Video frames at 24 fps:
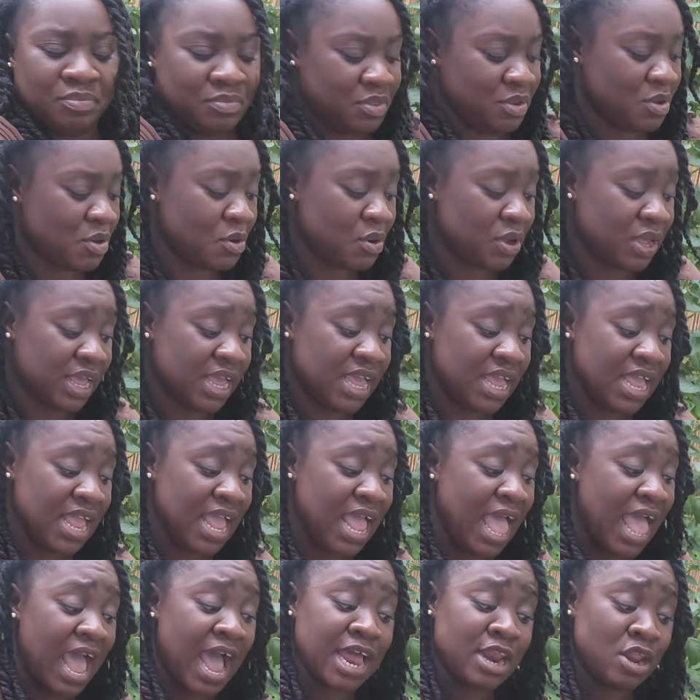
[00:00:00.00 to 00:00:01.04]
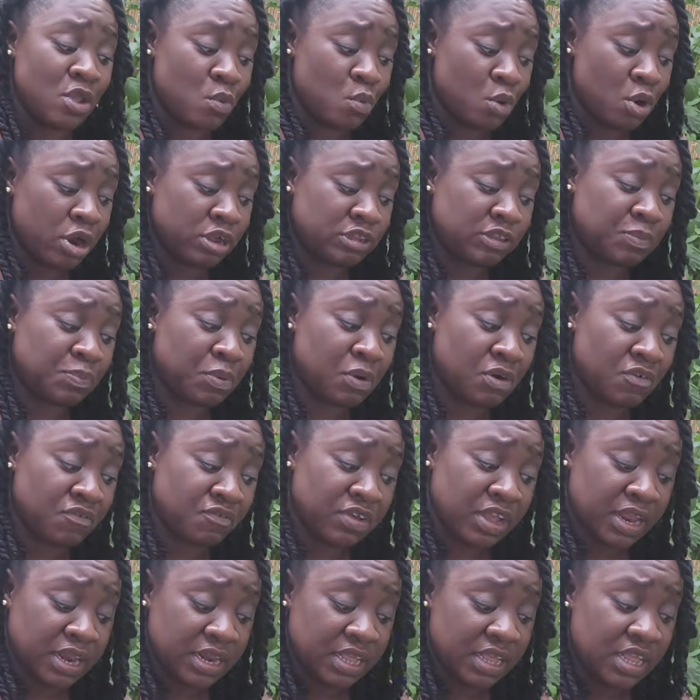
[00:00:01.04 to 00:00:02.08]
Okay, and it works
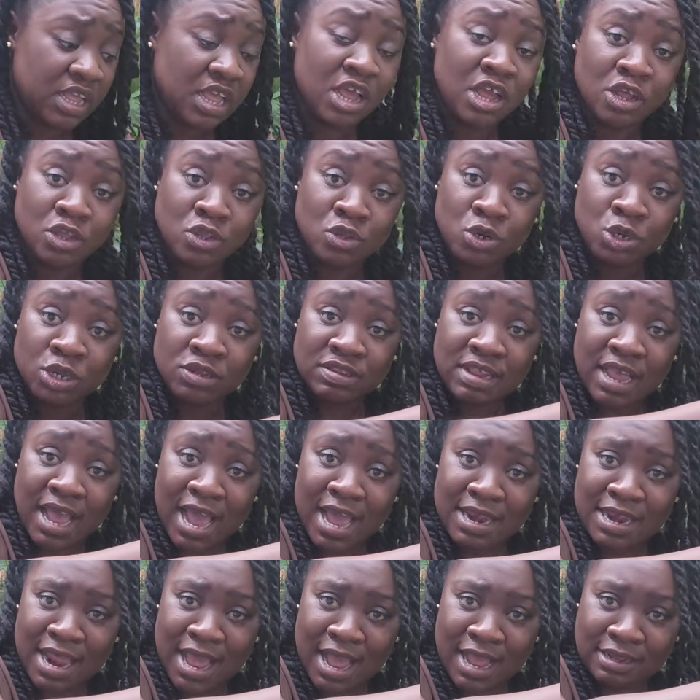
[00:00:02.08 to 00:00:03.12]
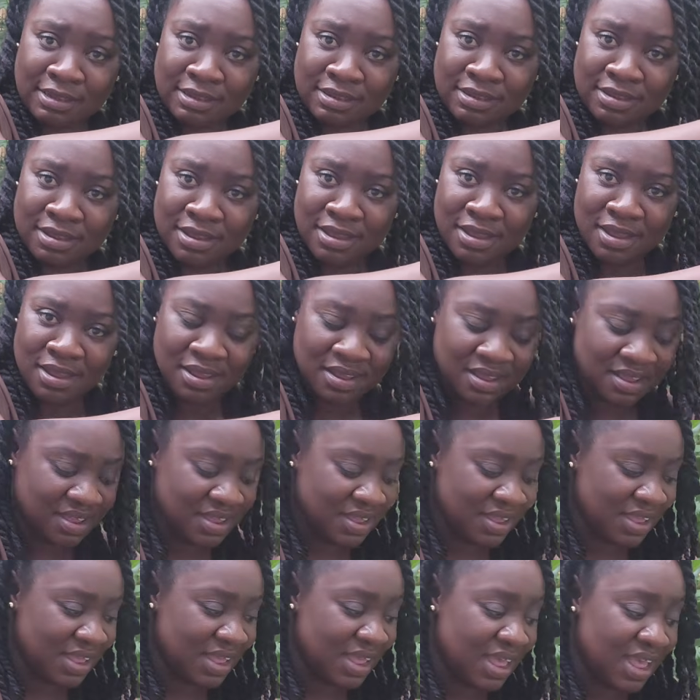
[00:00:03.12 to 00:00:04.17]
perfectly. You just add
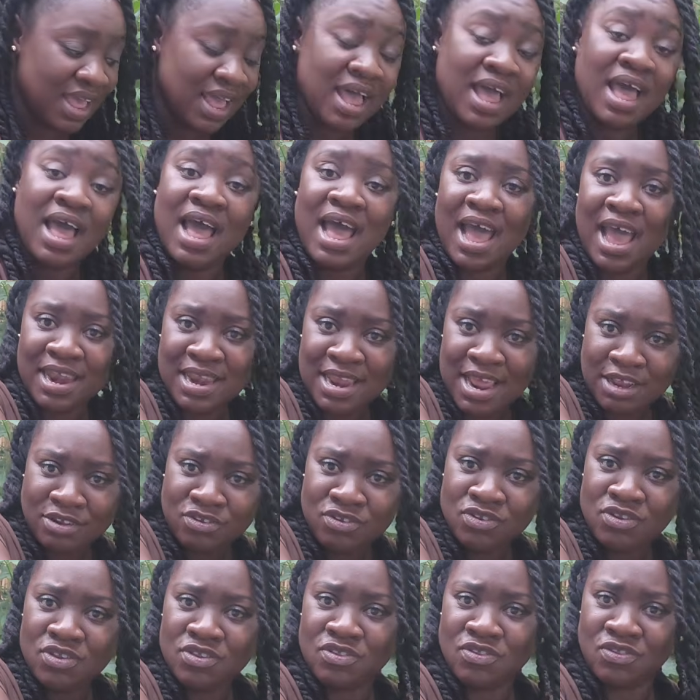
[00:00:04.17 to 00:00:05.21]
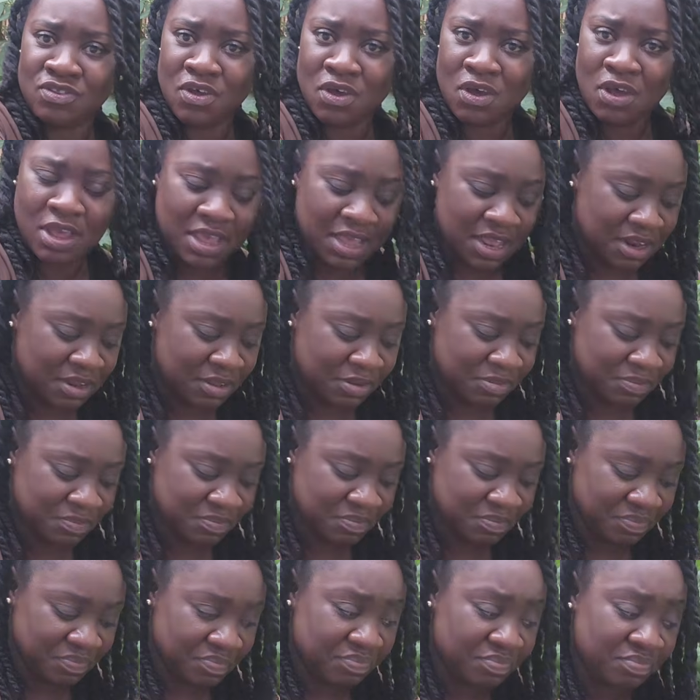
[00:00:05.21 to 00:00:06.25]
that to the soil,
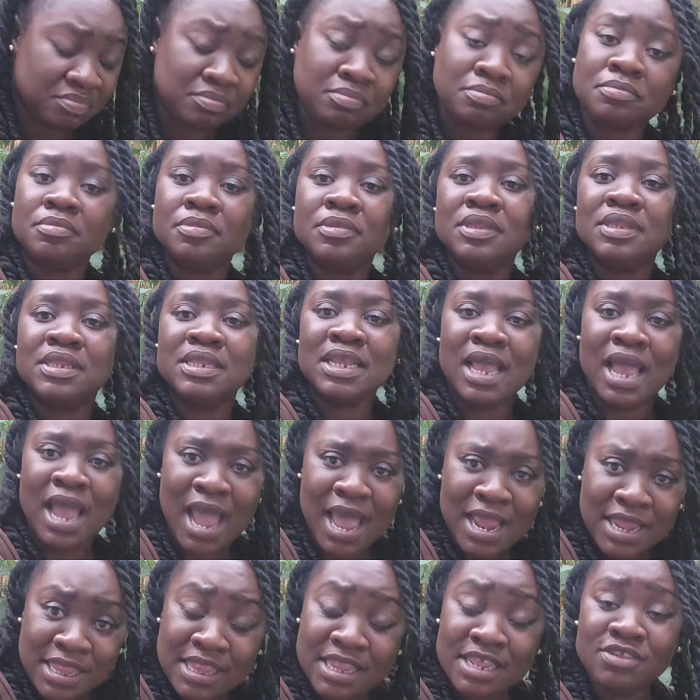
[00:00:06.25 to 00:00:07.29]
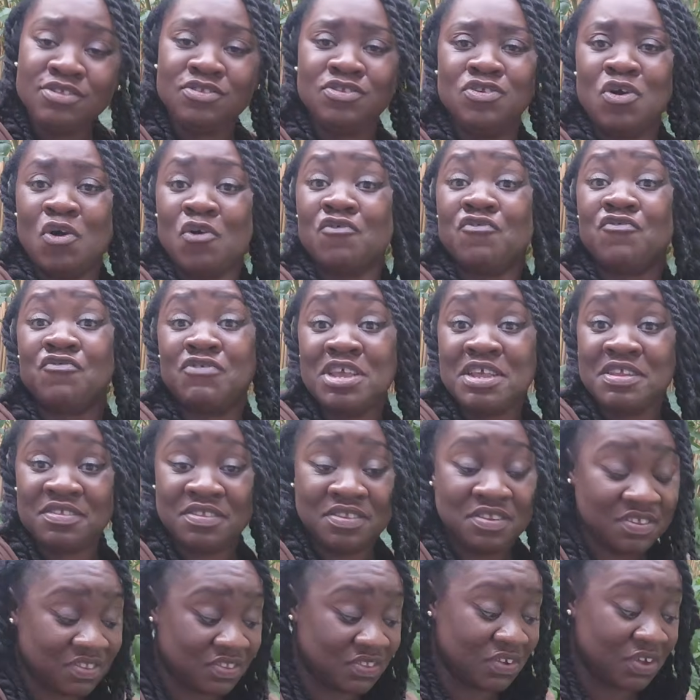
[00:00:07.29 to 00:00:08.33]
and this now feeds the
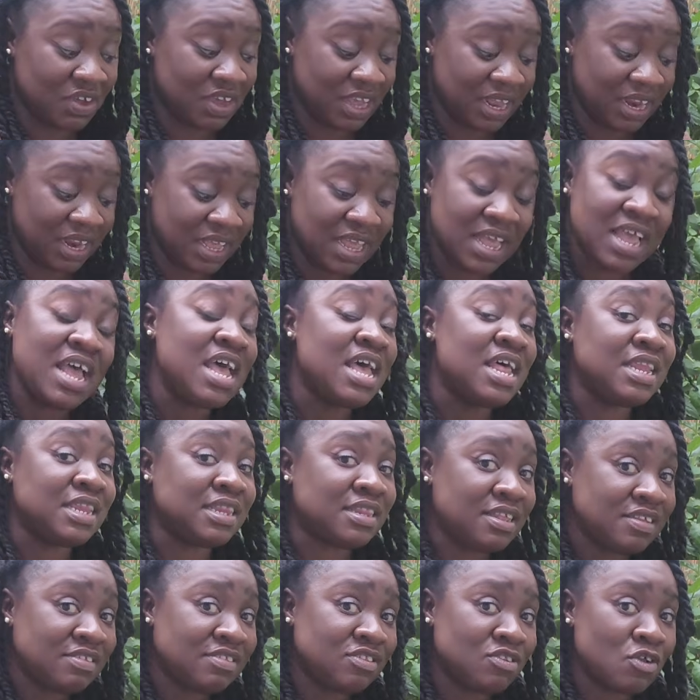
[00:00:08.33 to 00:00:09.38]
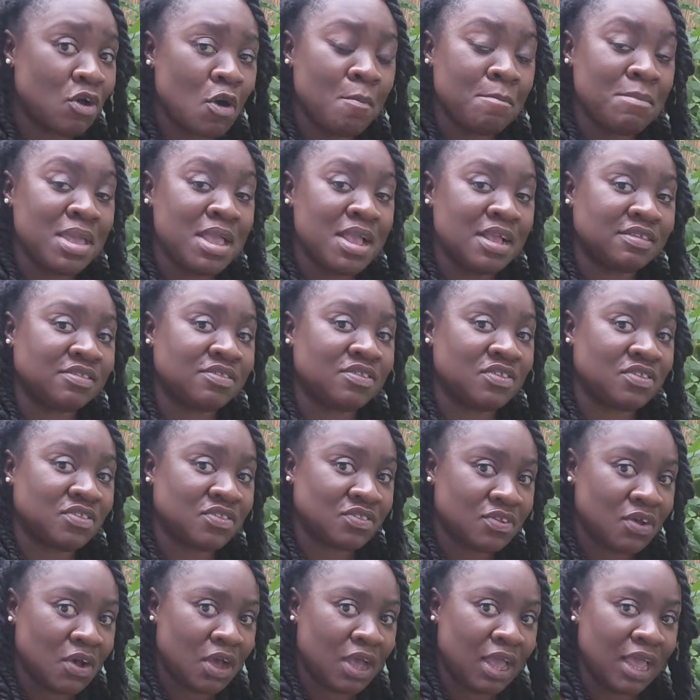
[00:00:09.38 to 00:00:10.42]
soil. This now makes the
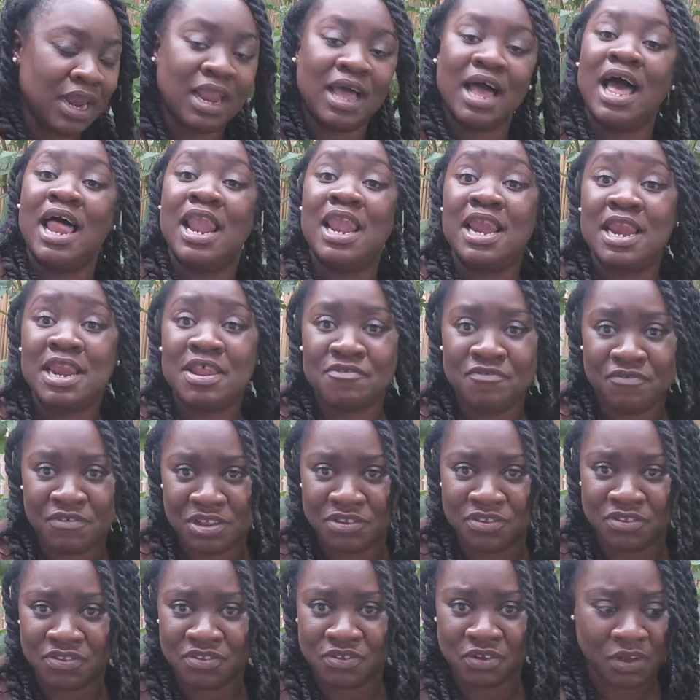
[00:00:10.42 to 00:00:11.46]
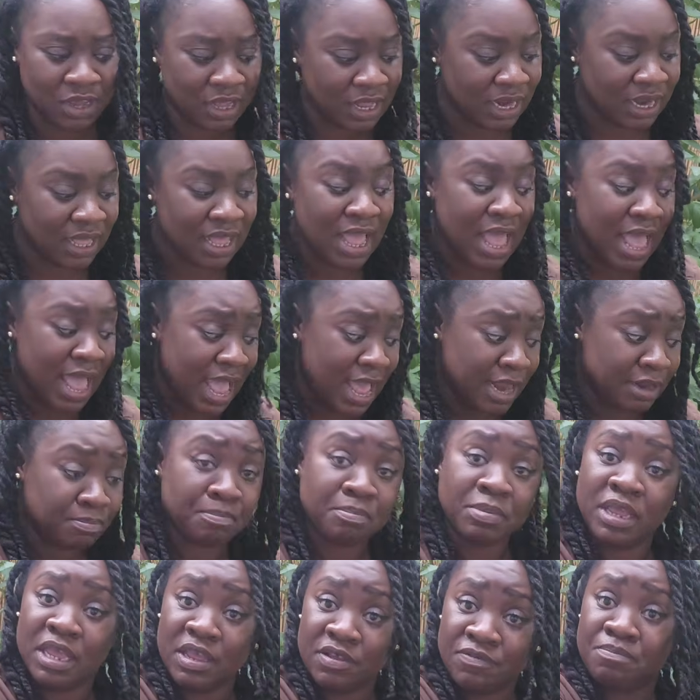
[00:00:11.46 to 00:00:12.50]
soil a living soil and
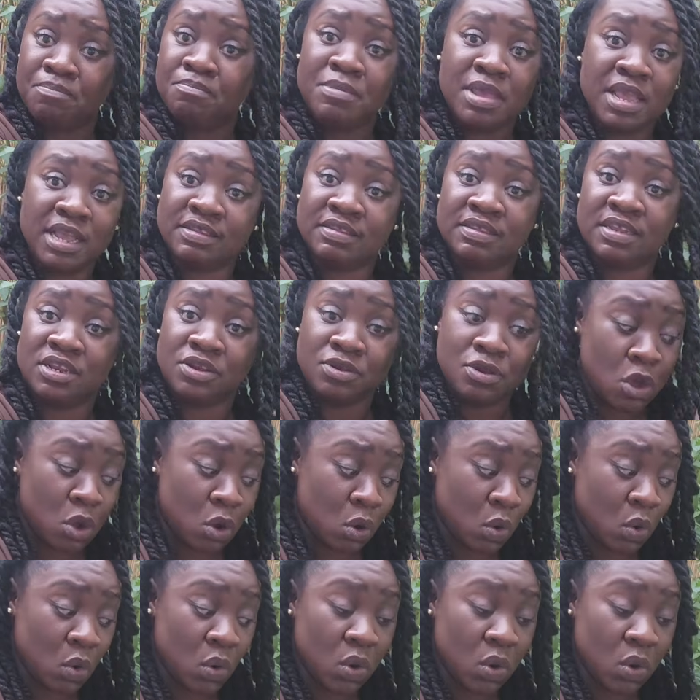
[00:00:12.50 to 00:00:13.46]
makes it now